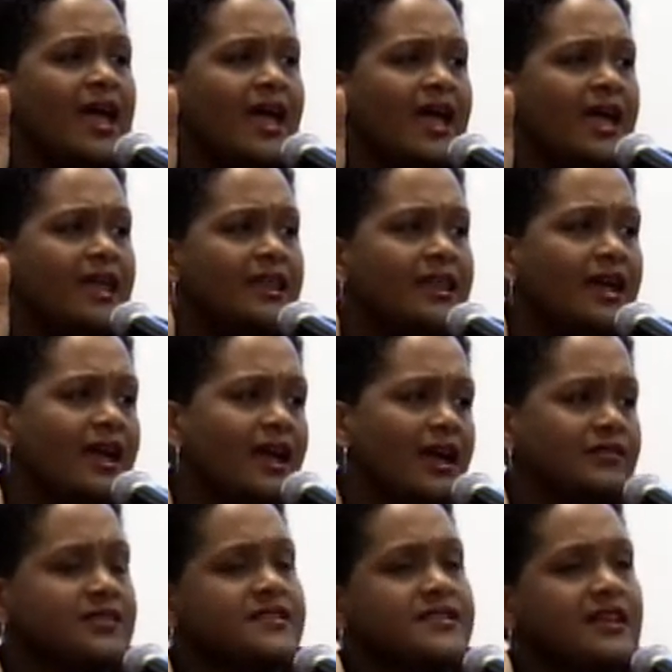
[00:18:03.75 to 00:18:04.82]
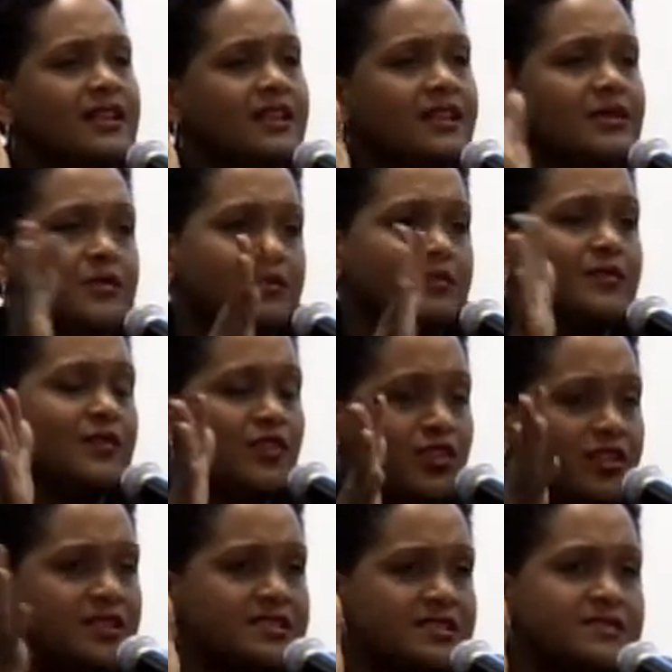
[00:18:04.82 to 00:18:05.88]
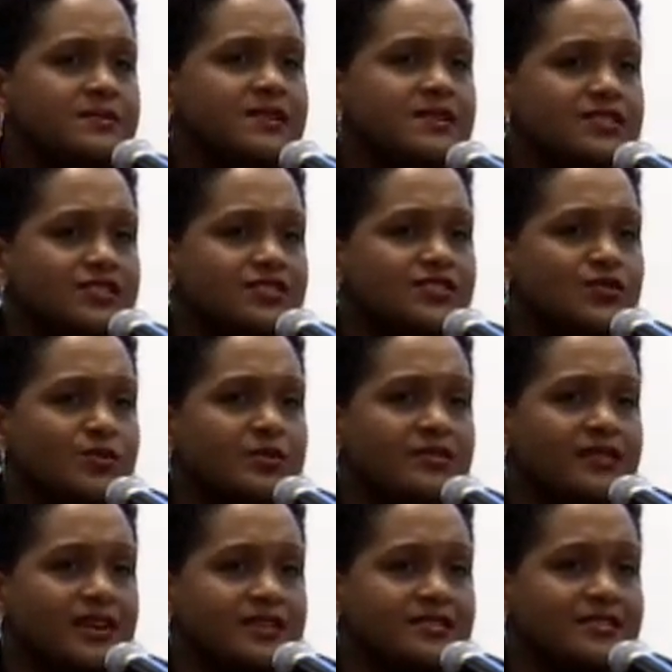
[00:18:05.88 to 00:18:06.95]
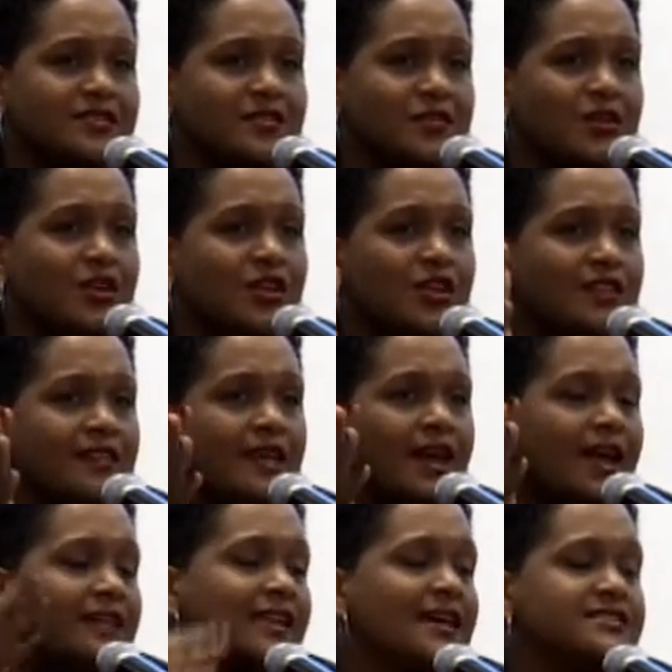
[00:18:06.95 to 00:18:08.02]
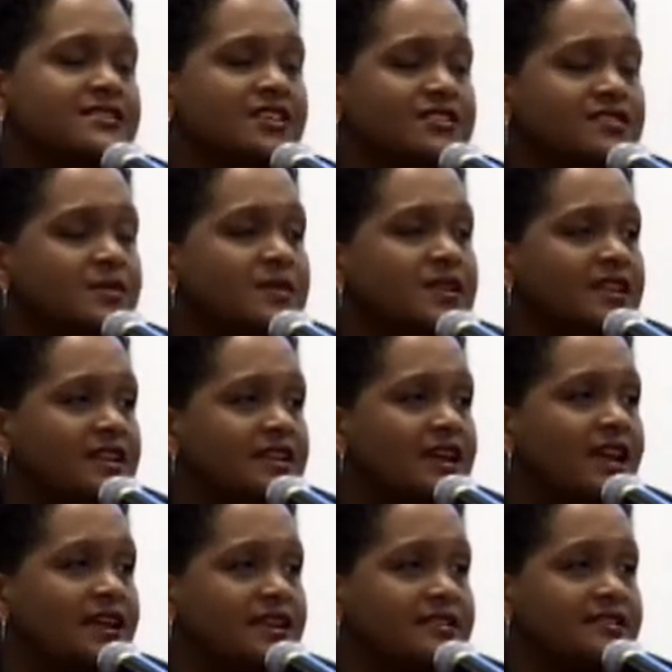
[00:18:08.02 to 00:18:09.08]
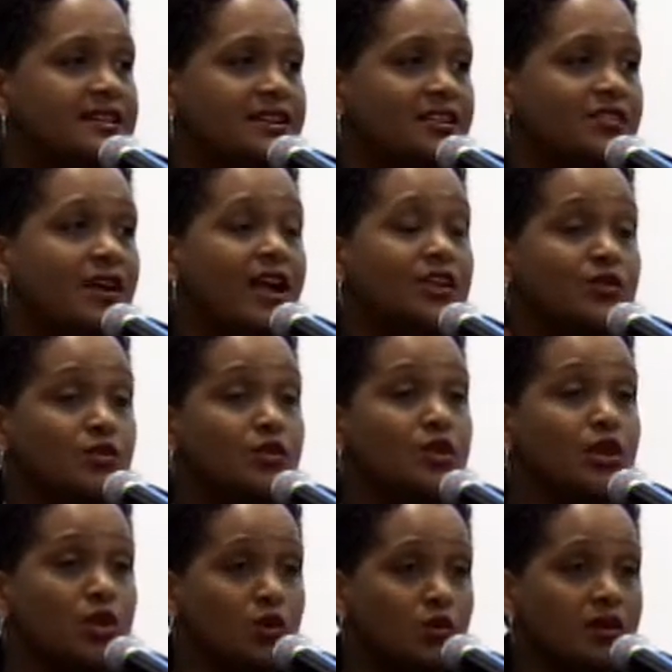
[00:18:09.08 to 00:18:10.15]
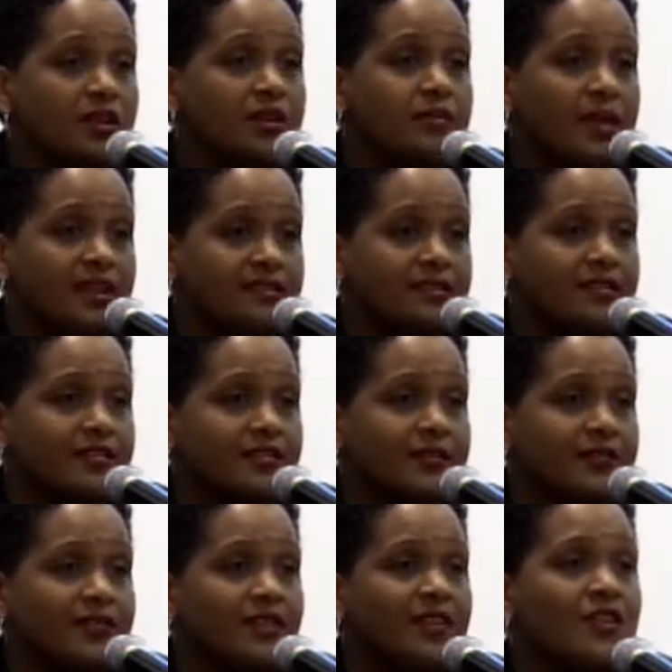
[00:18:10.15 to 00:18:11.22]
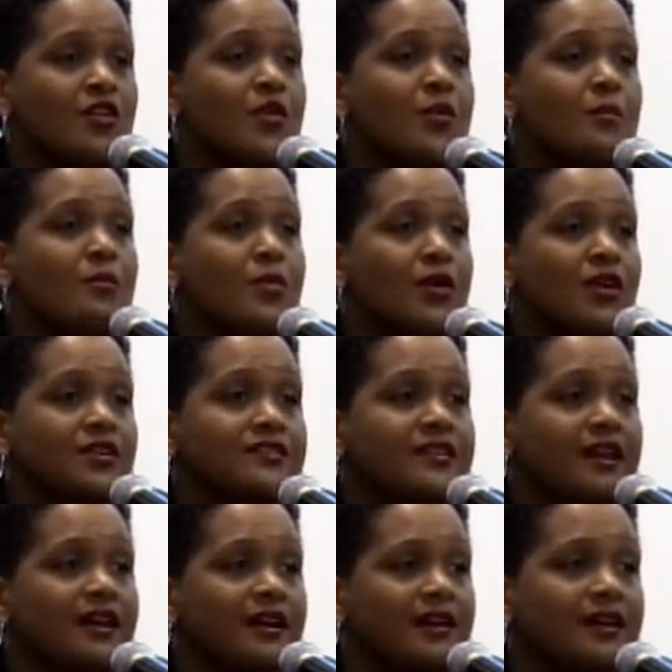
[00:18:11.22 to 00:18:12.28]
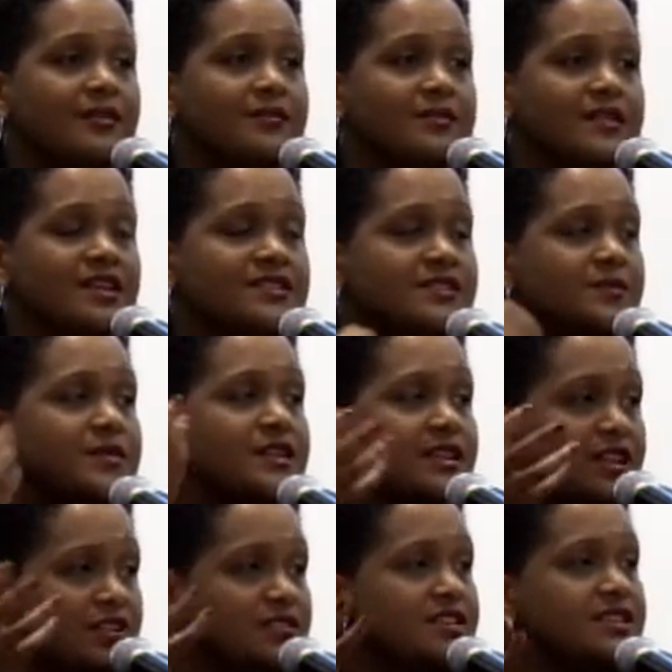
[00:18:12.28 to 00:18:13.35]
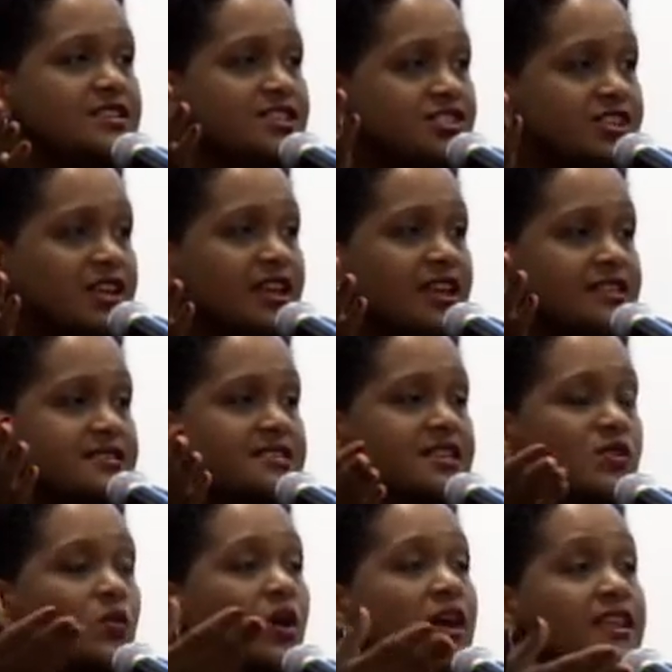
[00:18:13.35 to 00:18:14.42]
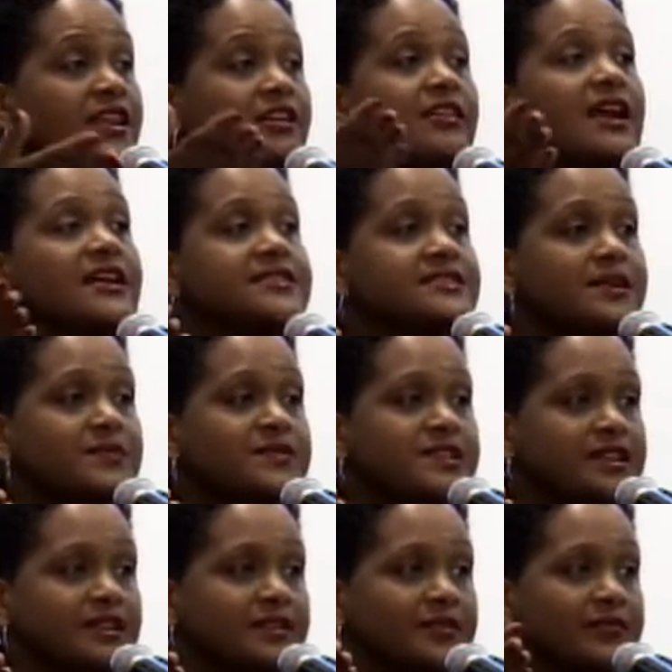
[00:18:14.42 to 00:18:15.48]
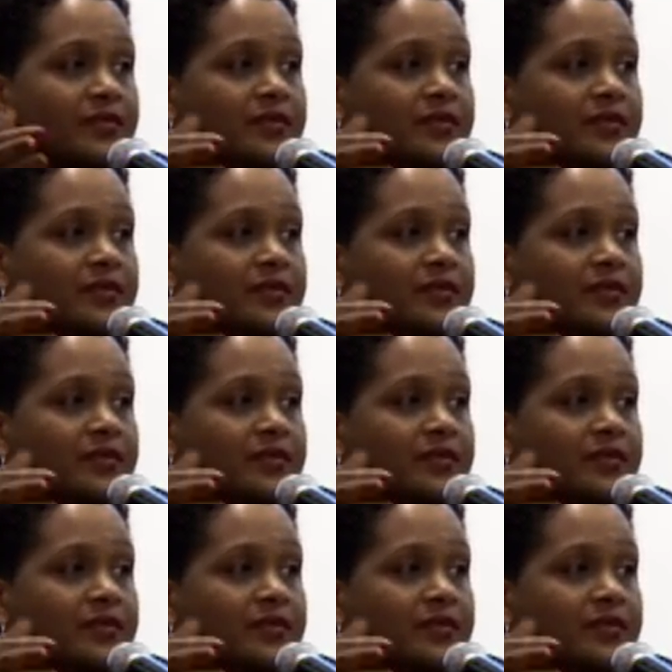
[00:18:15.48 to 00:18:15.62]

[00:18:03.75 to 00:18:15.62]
And I have to tell them, you need to speak to your supervisor. That's not something that I can tell you. I know the lower, the better. But that's something that you need to check and see what they're accepting.